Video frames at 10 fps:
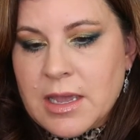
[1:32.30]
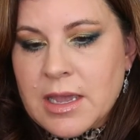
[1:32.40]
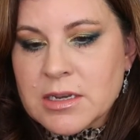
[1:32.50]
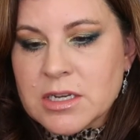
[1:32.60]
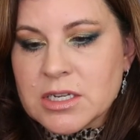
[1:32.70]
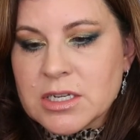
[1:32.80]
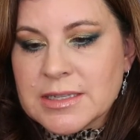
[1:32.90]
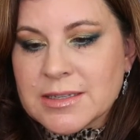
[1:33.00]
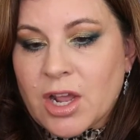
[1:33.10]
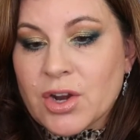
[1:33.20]
And
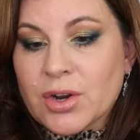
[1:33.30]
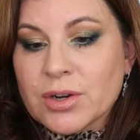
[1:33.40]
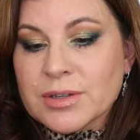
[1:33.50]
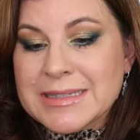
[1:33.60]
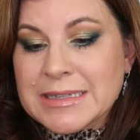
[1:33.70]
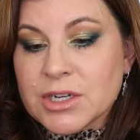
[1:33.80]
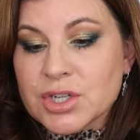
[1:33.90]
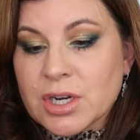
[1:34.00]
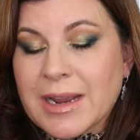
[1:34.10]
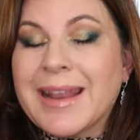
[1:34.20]
it's got her
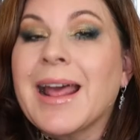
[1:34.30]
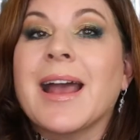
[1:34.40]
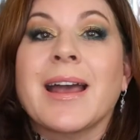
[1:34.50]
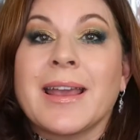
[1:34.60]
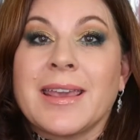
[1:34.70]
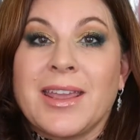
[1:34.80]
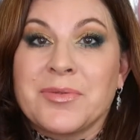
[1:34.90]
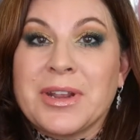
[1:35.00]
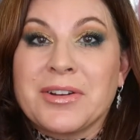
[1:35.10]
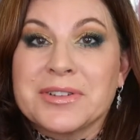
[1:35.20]
signature, and I can't
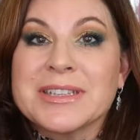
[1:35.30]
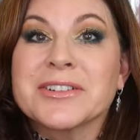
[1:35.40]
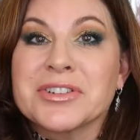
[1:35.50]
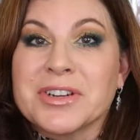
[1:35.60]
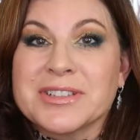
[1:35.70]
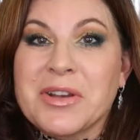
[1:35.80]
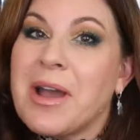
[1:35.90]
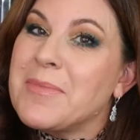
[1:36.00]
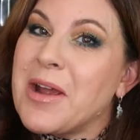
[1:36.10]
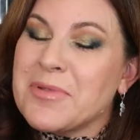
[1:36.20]
read her signature, so
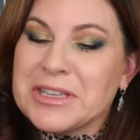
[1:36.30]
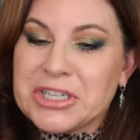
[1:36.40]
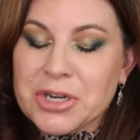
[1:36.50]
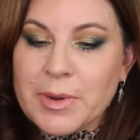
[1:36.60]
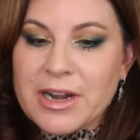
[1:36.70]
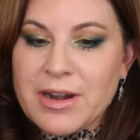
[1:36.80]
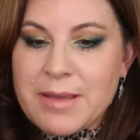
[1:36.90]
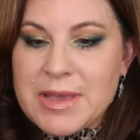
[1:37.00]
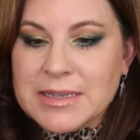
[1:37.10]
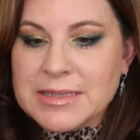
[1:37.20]
I'm not really sure what her
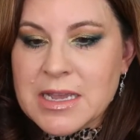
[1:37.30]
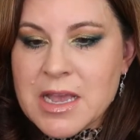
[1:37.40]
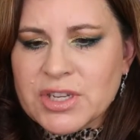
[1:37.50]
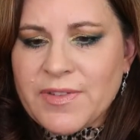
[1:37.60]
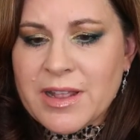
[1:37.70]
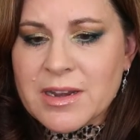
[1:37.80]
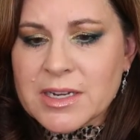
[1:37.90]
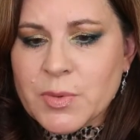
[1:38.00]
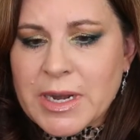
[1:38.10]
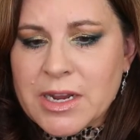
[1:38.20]
name is. She founded
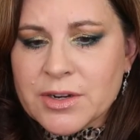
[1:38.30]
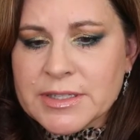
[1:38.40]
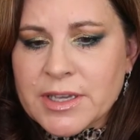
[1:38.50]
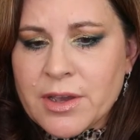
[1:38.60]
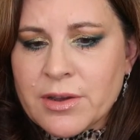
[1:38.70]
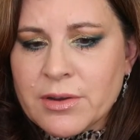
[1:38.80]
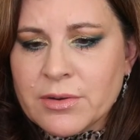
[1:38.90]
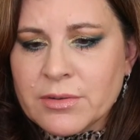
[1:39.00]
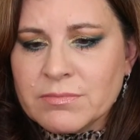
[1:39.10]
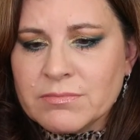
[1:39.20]
it 20 years
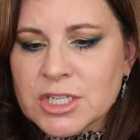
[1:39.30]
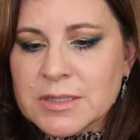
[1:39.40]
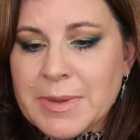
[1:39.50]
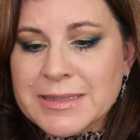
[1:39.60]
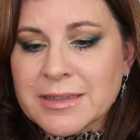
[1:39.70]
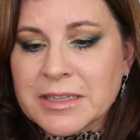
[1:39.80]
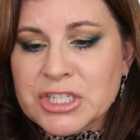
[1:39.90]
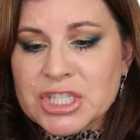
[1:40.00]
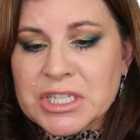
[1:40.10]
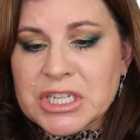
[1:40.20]
ago. She's basically
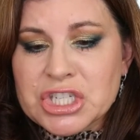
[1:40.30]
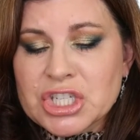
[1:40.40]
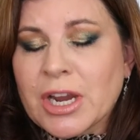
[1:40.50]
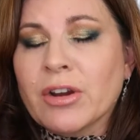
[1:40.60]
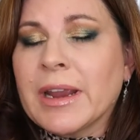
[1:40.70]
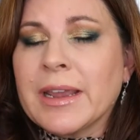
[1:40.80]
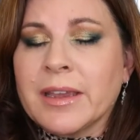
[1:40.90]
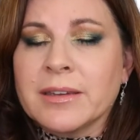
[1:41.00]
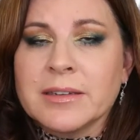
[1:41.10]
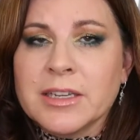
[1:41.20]
just
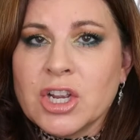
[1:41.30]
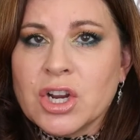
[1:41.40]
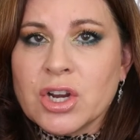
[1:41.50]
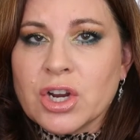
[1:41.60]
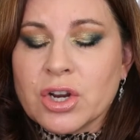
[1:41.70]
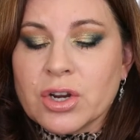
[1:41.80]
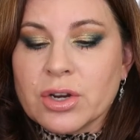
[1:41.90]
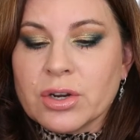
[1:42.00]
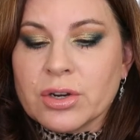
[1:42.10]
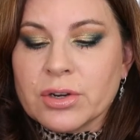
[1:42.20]
sharing
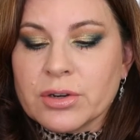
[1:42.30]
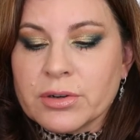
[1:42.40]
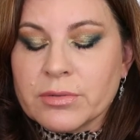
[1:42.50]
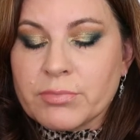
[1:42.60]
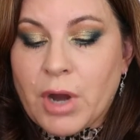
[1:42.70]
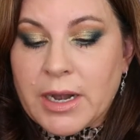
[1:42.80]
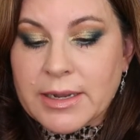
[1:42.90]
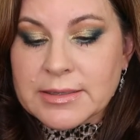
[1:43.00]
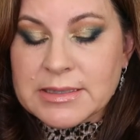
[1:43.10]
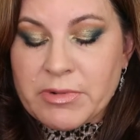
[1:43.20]
her
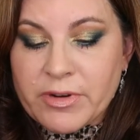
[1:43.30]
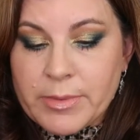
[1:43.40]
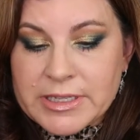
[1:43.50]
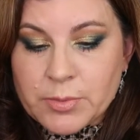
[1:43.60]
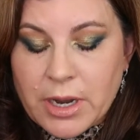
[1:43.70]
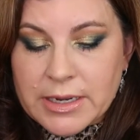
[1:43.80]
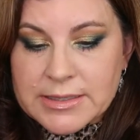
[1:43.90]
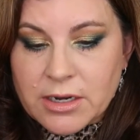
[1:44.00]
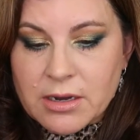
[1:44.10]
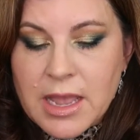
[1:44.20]
products, some of her best products
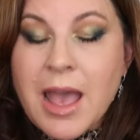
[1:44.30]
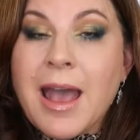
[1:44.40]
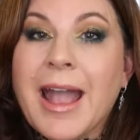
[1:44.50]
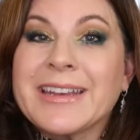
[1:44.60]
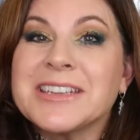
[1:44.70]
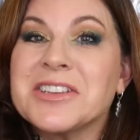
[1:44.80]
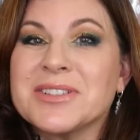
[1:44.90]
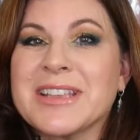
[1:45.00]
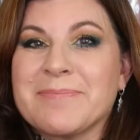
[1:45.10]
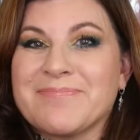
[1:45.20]
here. I did
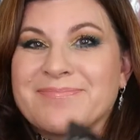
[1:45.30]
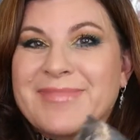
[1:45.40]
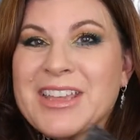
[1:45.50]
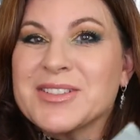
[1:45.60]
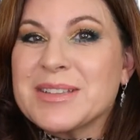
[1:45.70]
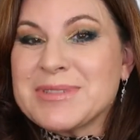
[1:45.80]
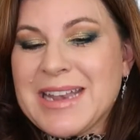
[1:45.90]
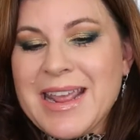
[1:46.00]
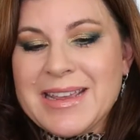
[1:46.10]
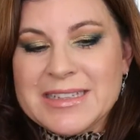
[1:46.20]
use them. I used them
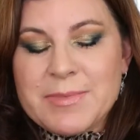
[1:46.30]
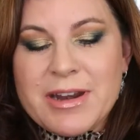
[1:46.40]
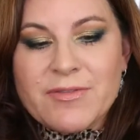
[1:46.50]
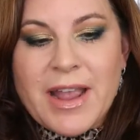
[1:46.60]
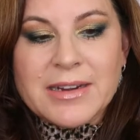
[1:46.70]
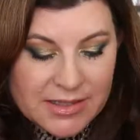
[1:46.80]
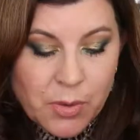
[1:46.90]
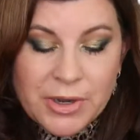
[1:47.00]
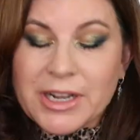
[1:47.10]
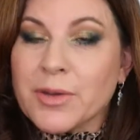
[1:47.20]
today, as a matter of fact. So
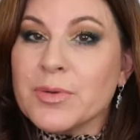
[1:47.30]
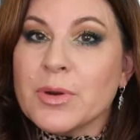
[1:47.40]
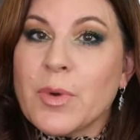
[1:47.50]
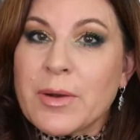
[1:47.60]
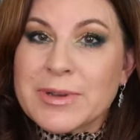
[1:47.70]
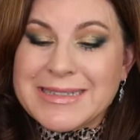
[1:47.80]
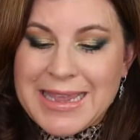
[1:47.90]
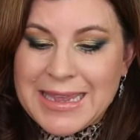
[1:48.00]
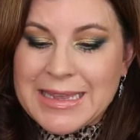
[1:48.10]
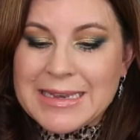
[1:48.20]
we're gonna go through what was
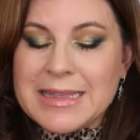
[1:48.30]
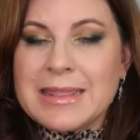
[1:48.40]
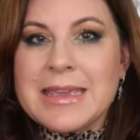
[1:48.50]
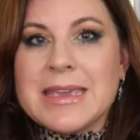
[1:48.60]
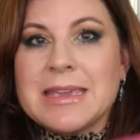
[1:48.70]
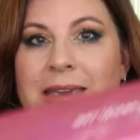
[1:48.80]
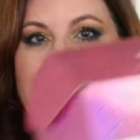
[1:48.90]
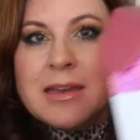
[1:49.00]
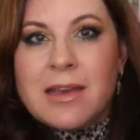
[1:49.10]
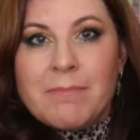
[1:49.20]
in the
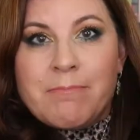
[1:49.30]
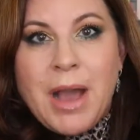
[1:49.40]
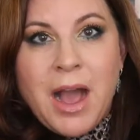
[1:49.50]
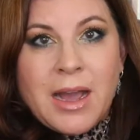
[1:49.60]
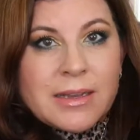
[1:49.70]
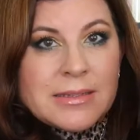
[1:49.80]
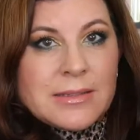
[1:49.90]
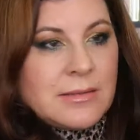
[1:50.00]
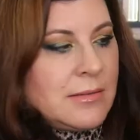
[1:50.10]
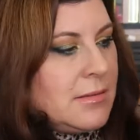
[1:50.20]

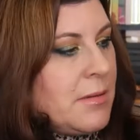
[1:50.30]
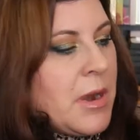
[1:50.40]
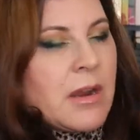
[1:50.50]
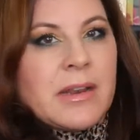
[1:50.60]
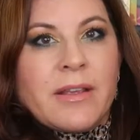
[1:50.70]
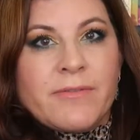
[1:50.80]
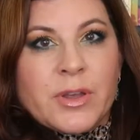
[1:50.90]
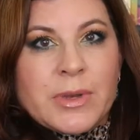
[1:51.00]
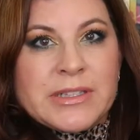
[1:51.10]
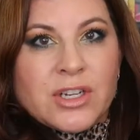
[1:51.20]
box, American
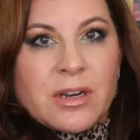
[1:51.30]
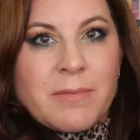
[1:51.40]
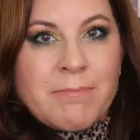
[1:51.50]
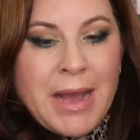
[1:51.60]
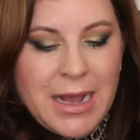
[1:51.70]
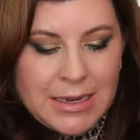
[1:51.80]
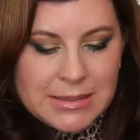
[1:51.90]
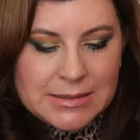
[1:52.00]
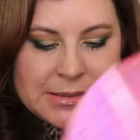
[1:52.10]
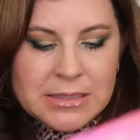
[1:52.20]
Influencer
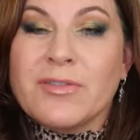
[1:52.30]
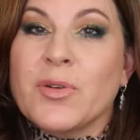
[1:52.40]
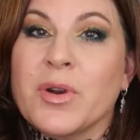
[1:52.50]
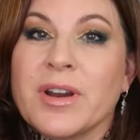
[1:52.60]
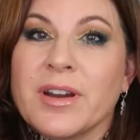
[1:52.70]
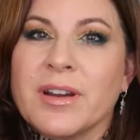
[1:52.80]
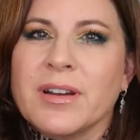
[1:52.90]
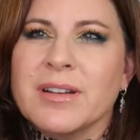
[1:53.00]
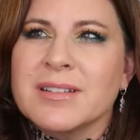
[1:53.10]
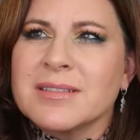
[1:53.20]
box
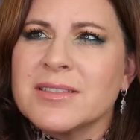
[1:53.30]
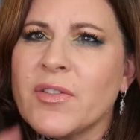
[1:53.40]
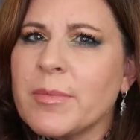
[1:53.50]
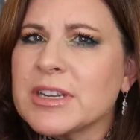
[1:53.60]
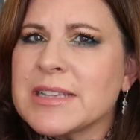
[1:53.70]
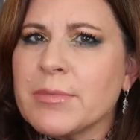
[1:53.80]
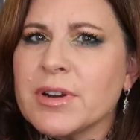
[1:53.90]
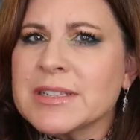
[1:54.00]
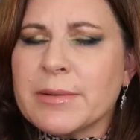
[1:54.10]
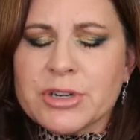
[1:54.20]
for November,
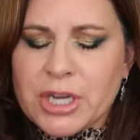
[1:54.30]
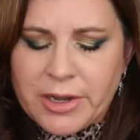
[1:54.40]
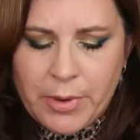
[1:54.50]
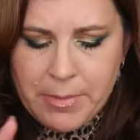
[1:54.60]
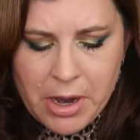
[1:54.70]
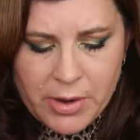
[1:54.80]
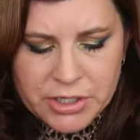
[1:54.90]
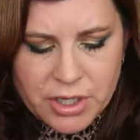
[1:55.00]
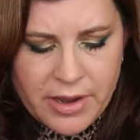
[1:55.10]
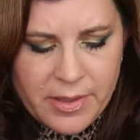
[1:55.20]
December, December, January. I'm not quite
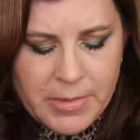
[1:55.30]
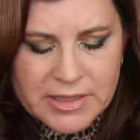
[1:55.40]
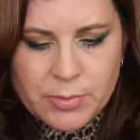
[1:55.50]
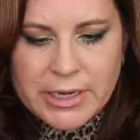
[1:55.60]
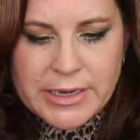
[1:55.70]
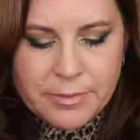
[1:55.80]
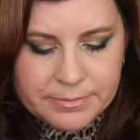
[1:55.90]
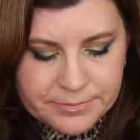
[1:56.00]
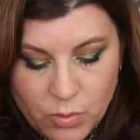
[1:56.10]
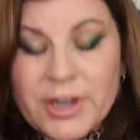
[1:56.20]
sure how the months break down.
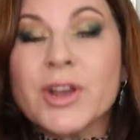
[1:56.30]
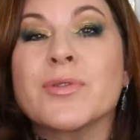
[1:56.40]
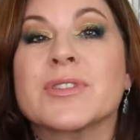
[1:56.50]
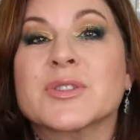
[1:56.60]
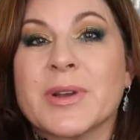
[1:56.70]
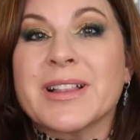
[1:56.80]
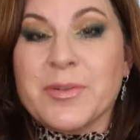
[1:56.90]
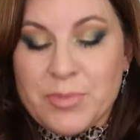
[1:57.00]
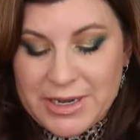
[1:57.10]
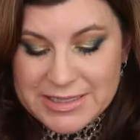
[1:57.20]
We're gonna go through this
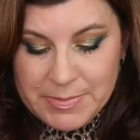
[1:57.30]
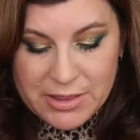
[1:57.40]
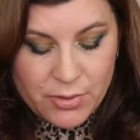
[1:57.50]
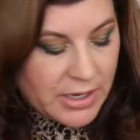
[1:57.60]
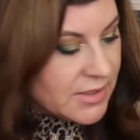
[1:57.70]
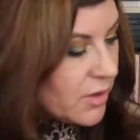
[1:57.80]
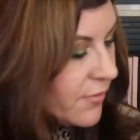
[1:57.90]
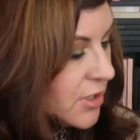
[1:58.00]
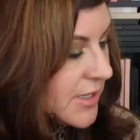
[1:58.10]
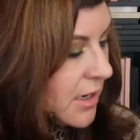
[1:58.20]
quickly. We're gonna speed through it. So the
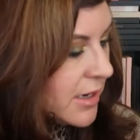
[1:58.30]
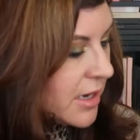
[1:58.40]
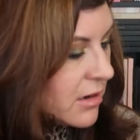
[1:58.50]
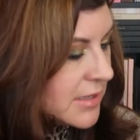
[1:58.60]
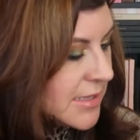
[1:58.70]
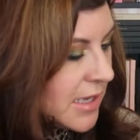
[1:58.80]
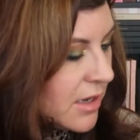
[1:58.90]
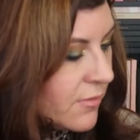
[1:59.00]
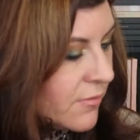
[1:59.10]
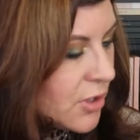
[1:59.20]
first thing on here is the
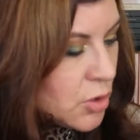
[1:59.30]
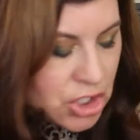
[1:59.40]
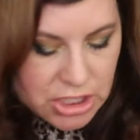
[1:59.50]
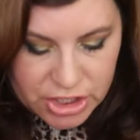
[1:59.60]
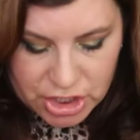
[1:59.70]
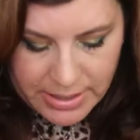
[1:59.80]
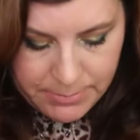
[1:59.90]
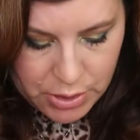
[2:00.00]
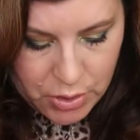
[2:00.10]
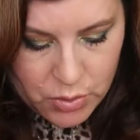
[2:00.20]
Infusion
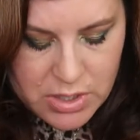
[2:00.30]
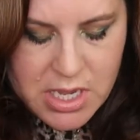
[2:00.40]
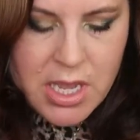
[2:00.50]
Shampoo.